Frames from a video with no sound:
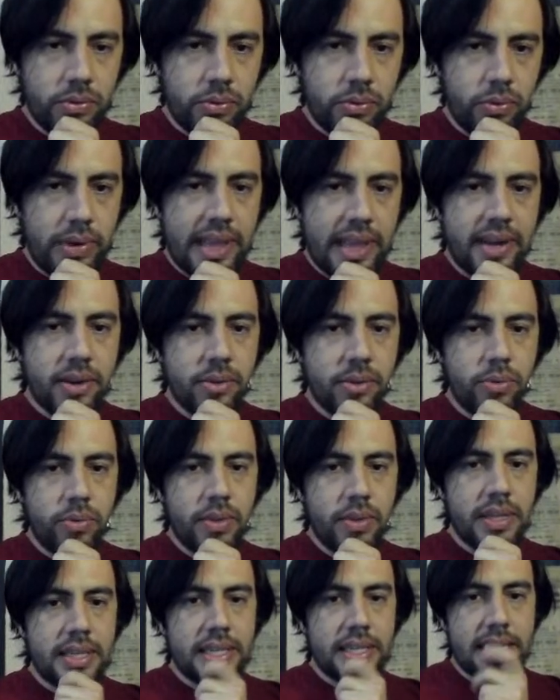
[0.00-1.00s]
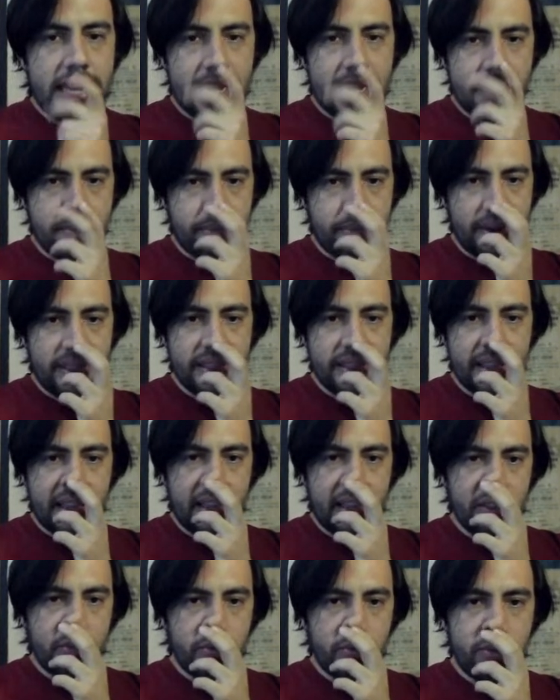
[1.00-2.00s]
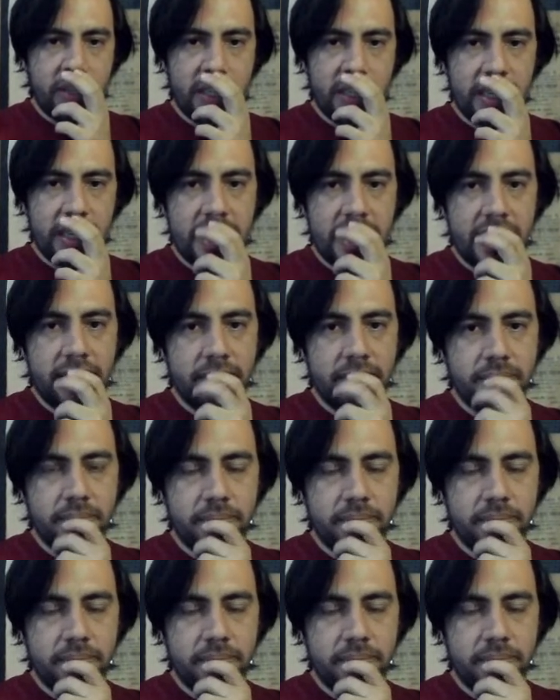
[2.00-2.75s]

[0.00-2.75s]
to later do the check and bring the king to g8.